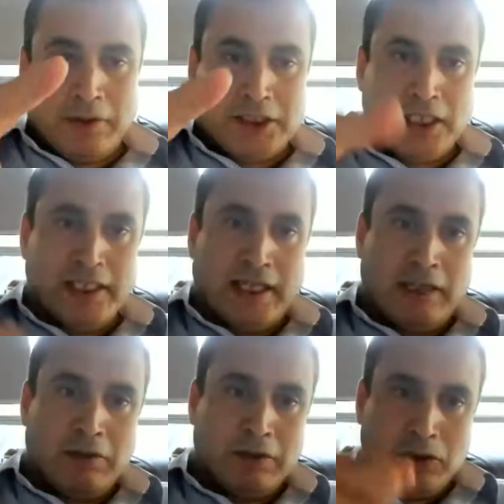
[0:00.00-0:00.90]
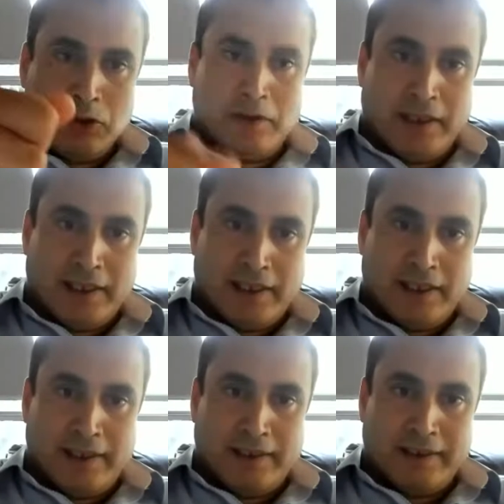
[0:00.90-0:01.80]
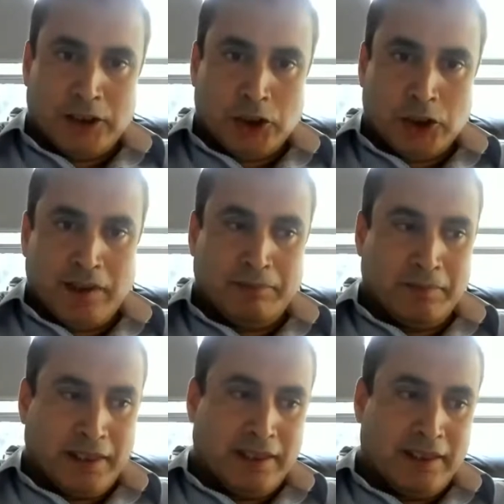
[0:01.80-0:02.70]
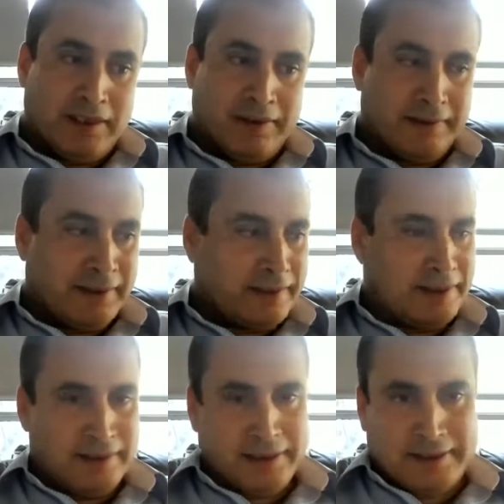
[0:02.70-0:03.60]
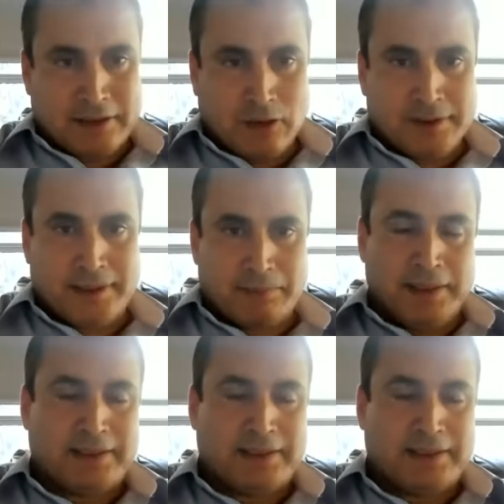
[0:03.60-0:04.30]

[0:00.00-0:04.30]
who actually I want to show him that this concept